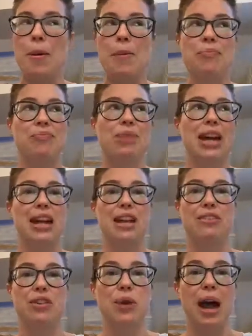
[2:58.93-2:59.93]
But
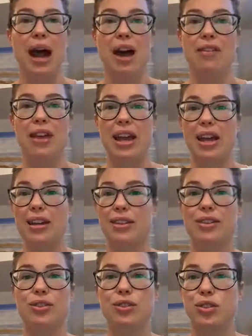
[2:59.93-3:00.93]
if you have a
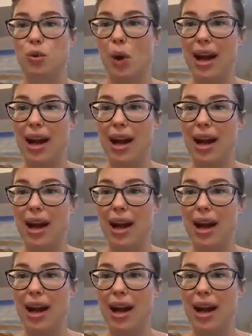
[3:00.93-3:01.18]
squat